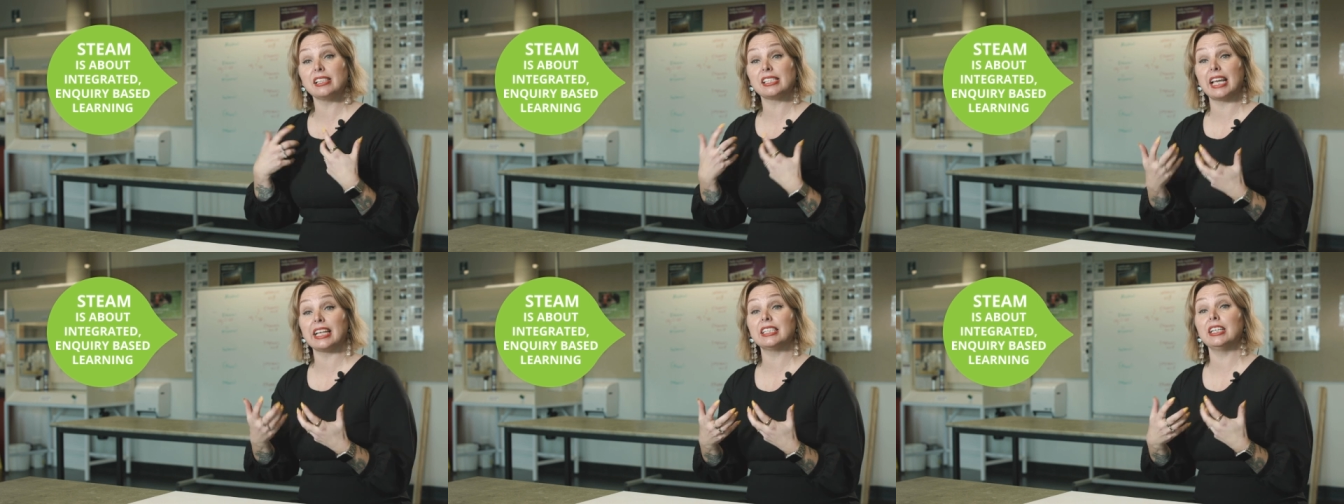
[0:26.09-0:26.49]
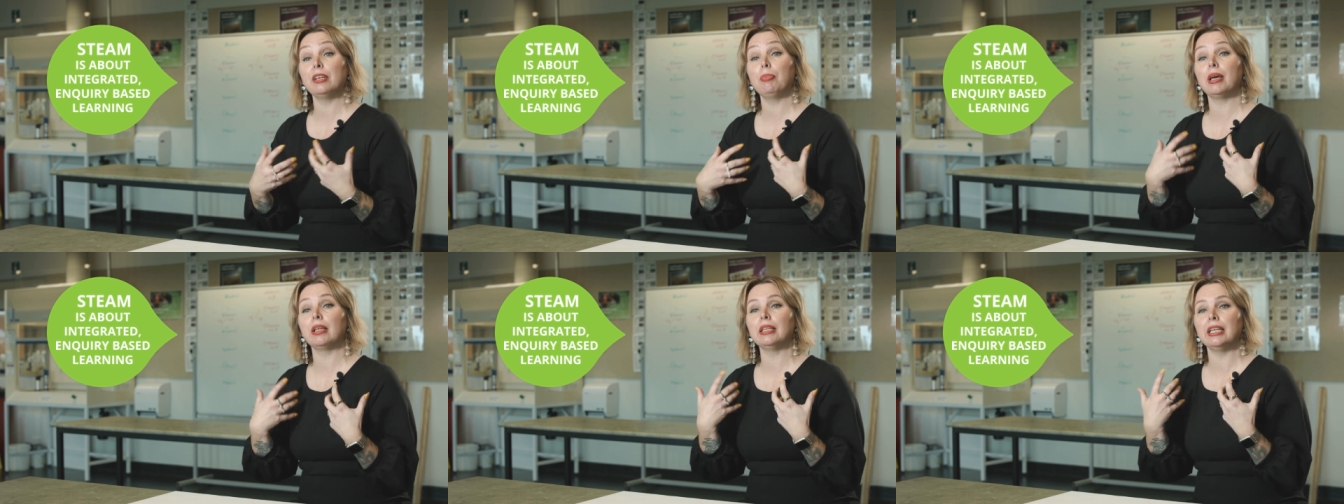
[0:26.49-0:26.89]
it's actually
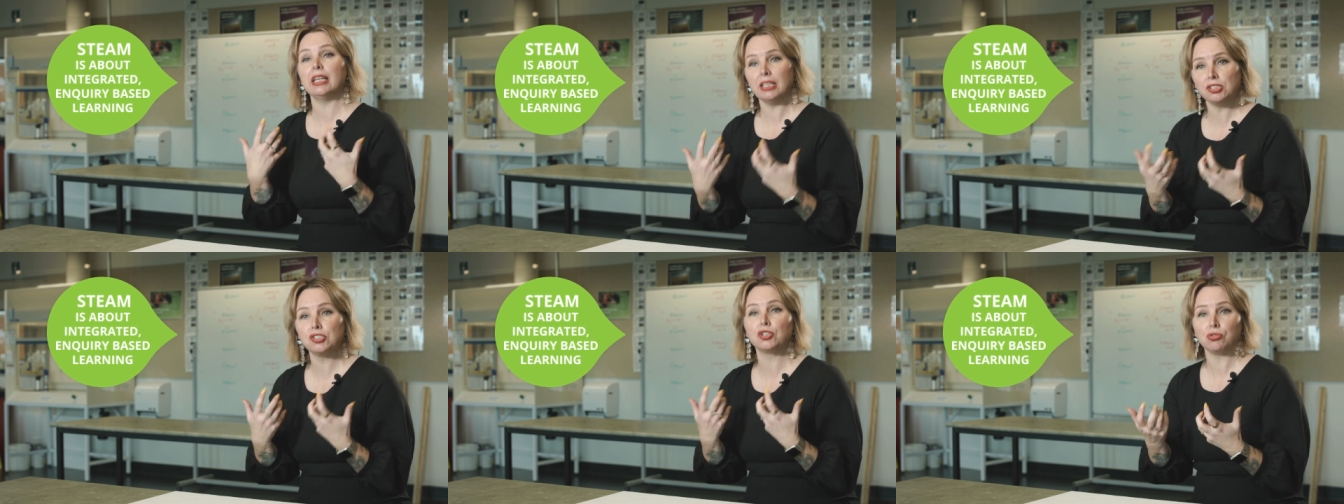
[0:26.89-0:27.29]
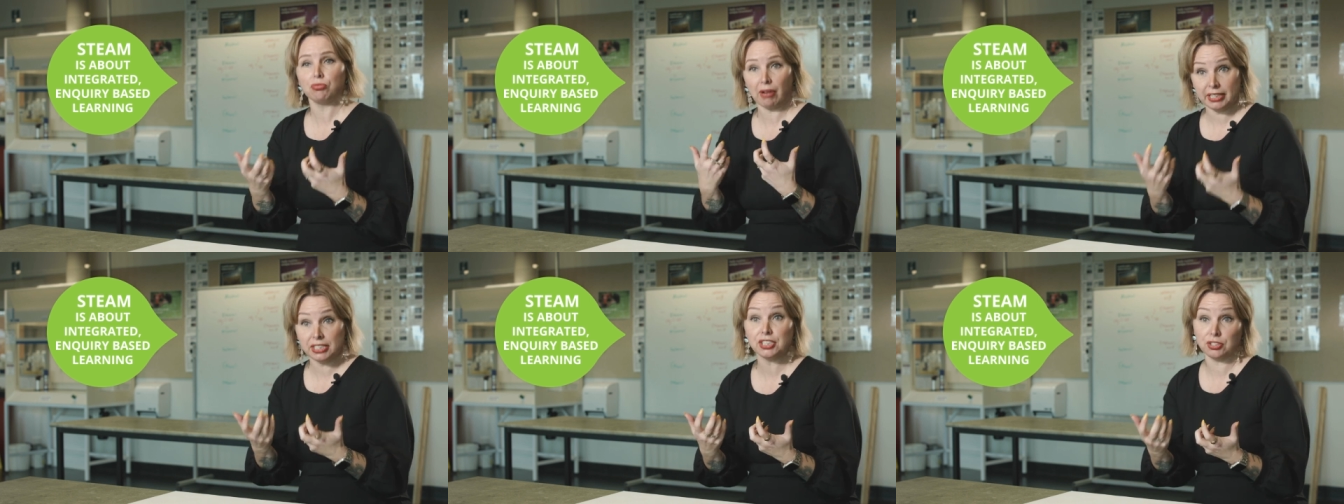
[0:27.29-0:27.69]
about the
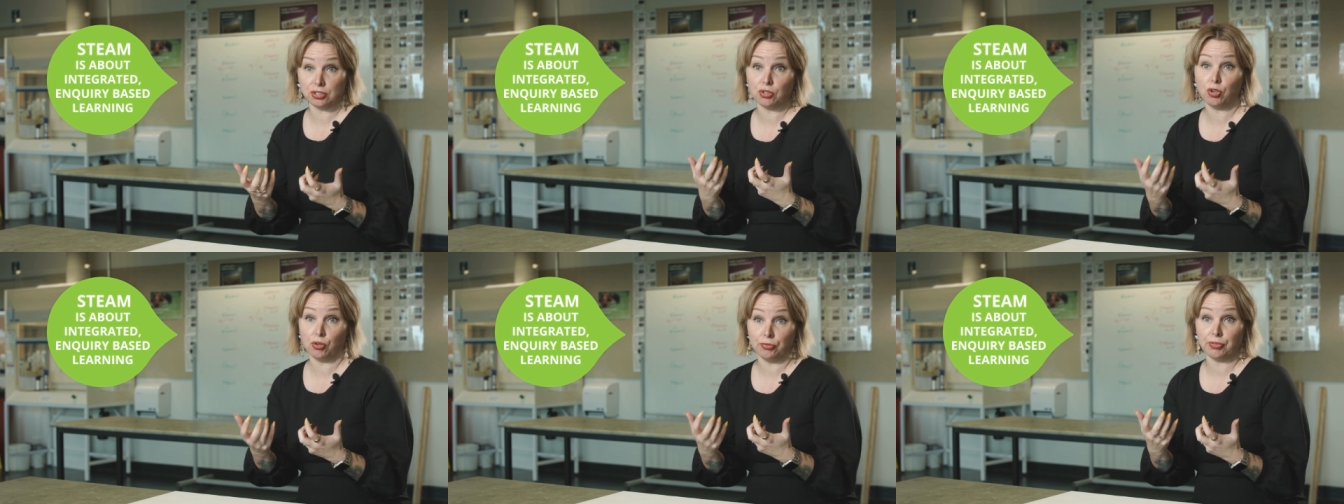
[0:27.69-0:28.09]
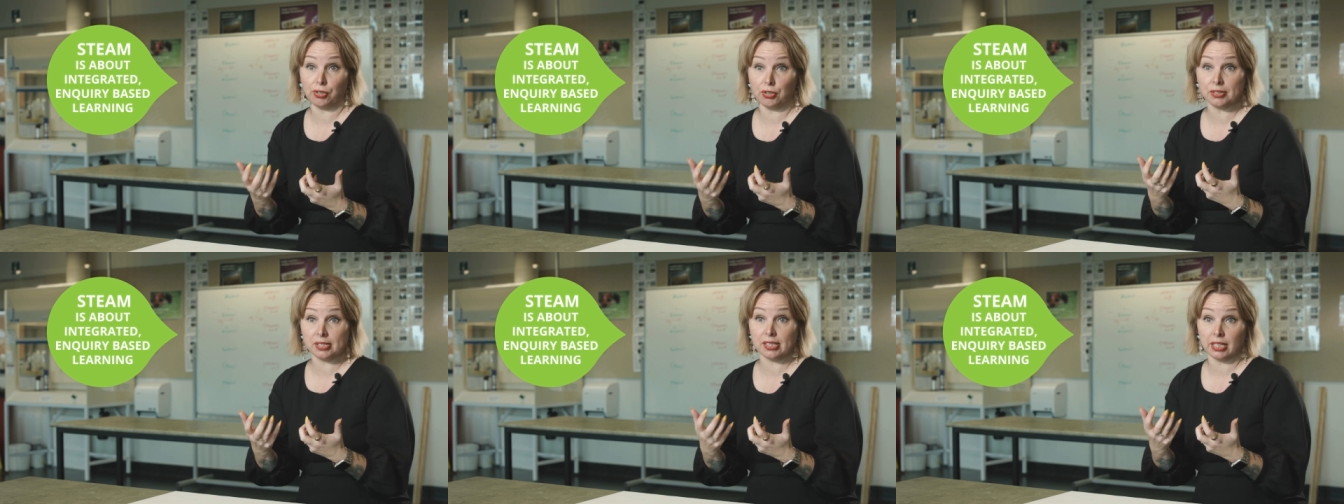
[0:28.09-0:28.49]
integration of those